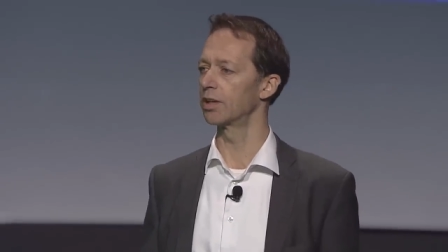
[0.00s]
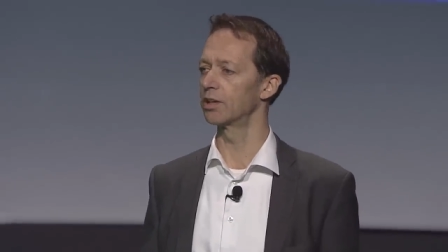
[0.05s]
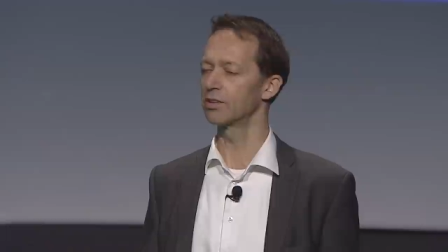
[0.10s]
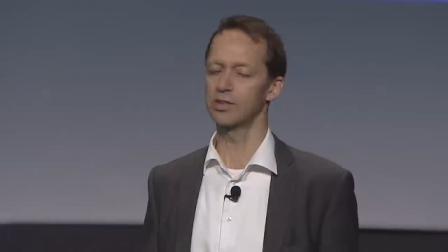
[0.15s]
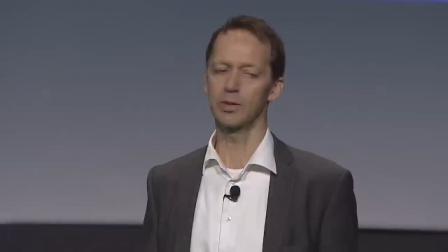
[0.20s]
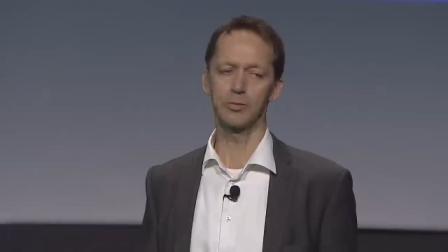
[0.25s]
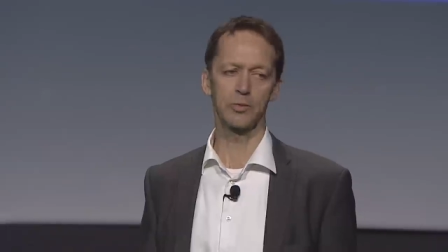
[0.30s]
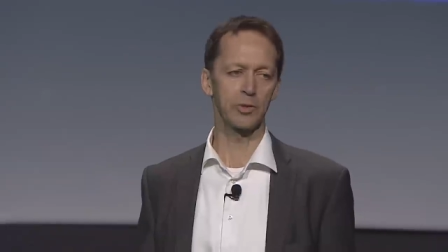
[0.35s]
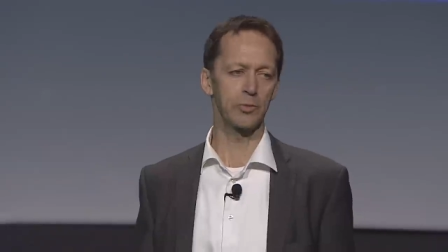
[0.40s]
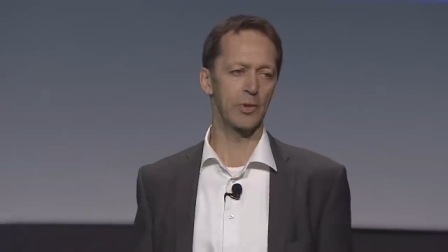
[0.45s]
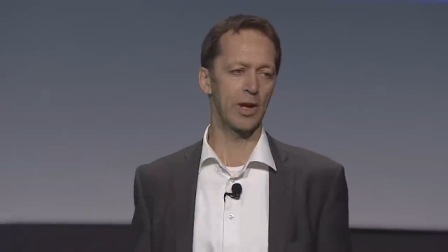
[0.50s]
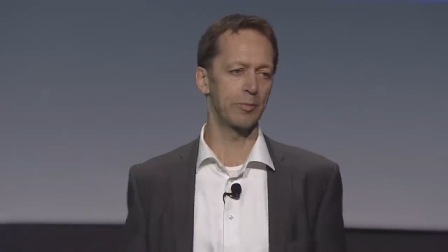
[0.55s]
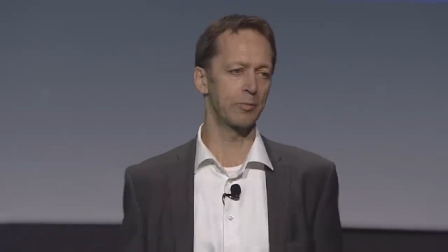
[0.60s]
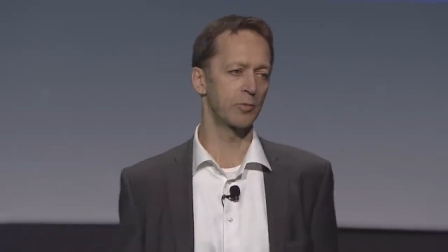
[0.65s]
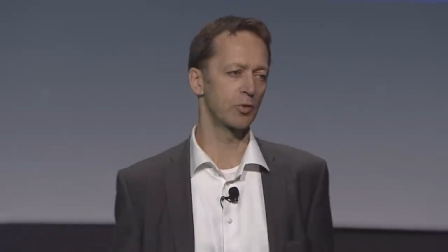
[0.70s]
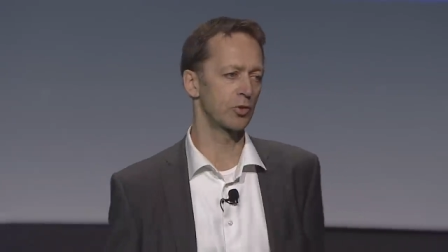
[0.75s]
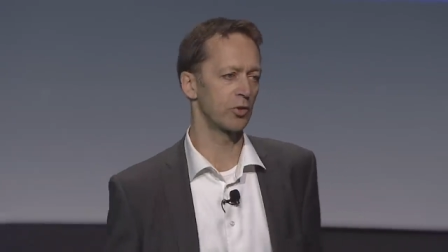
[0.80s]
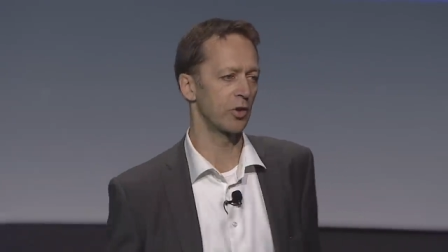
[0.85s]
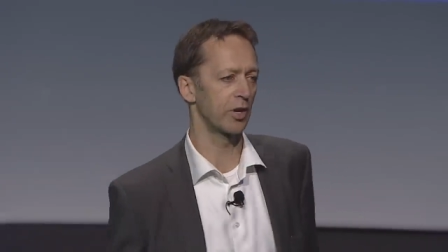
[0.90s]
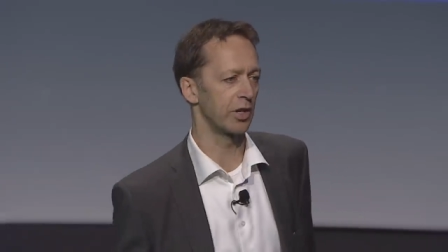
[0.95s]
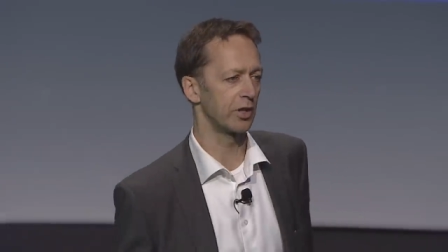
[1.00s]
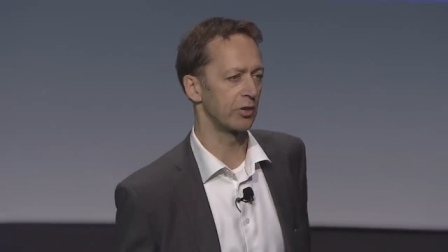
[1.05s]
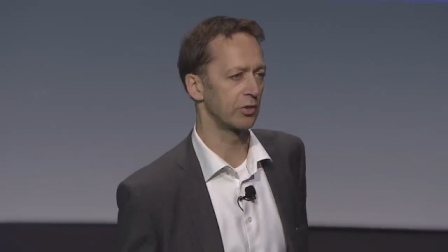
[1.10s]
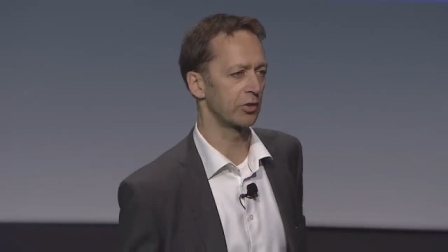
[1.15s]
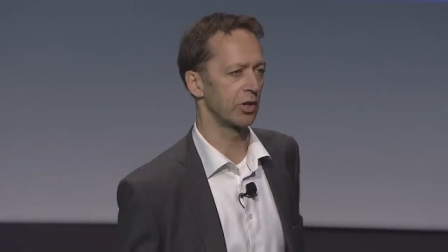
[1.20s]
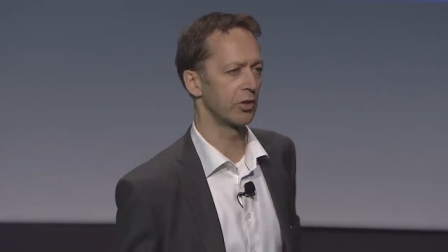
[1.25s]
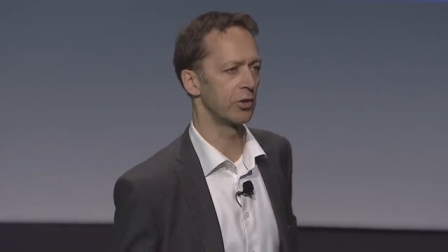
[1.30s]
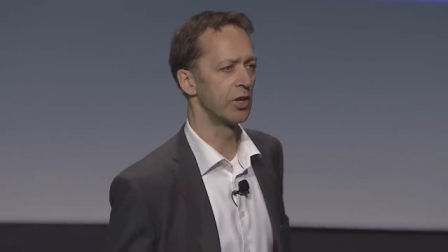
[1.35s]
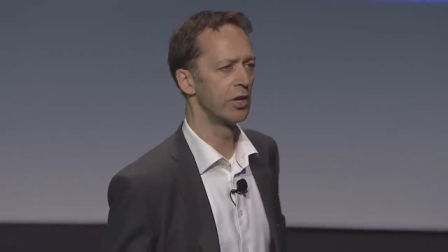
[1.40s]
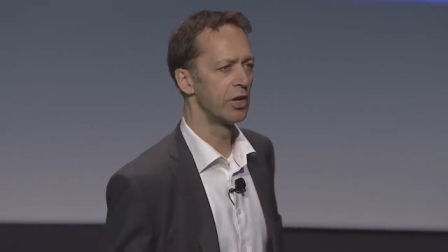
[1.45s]
It's something we haven't tried,
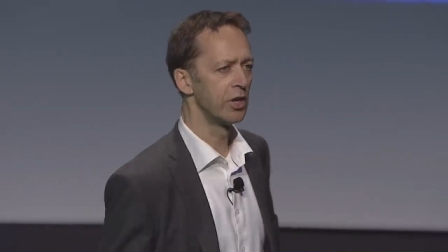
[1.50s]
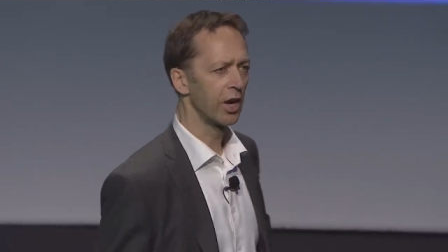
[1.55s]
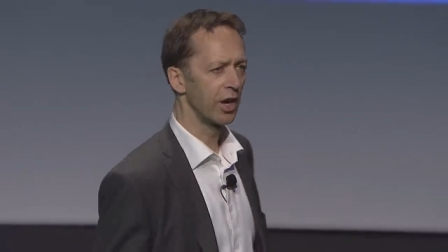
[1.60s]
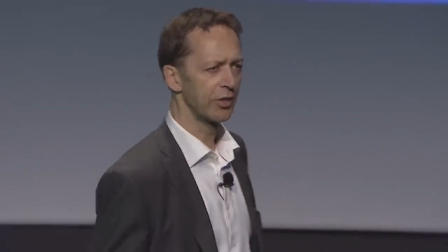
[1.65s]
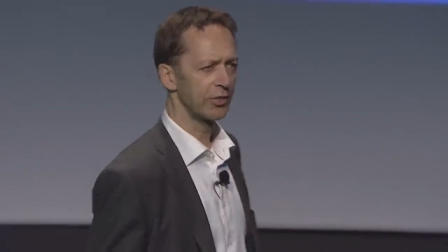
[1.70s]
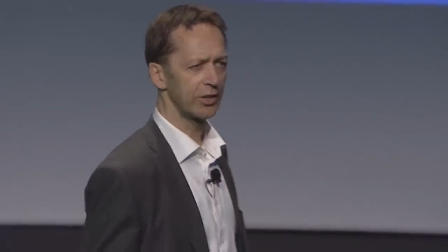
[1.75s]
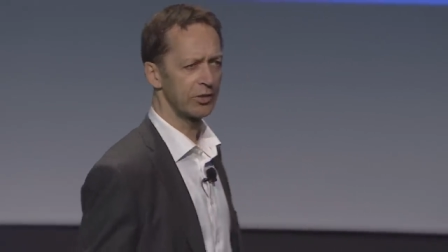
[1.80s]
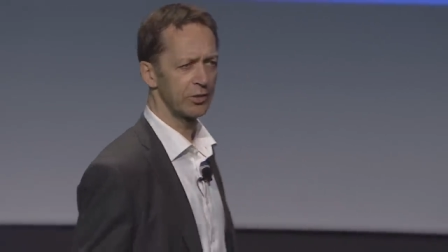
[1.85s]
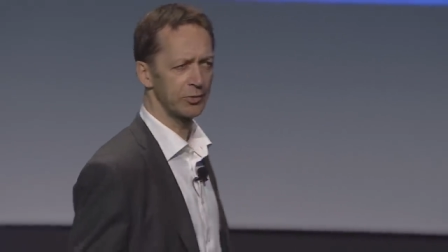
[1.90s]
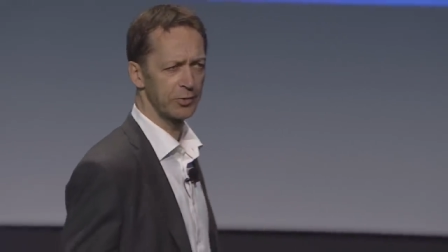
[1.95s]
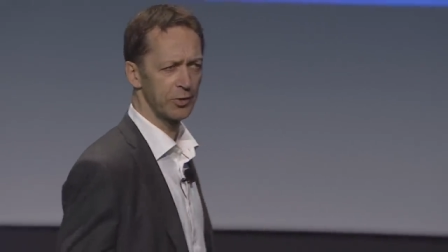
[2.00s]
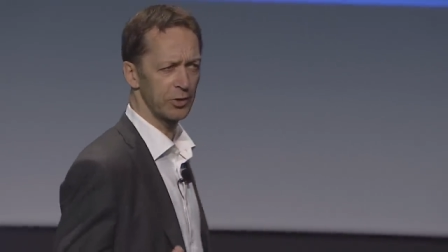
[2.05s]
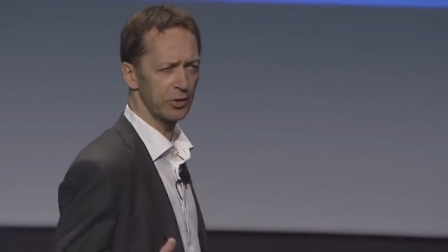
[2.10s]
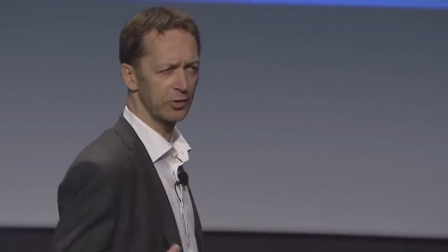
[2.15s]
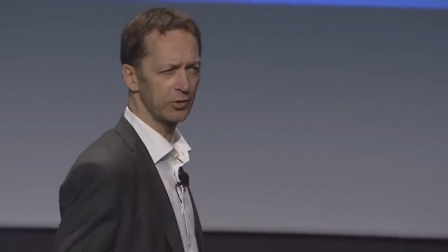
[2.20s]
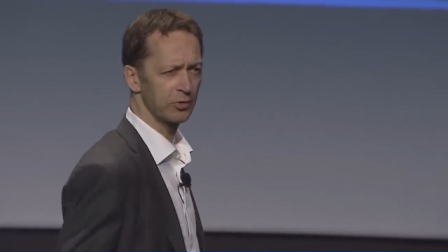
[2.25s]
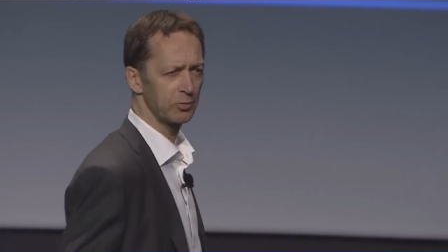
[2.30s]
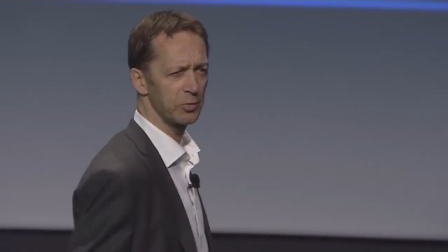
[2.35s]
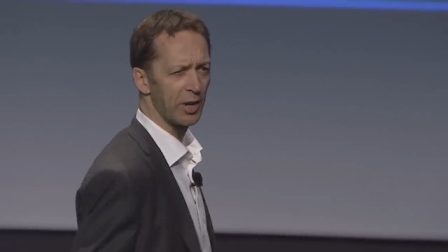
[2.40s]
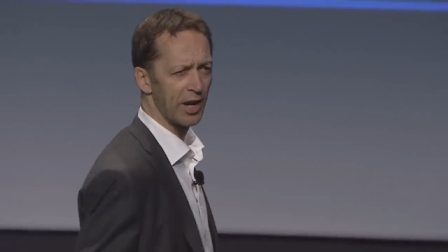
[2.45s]
so I think the first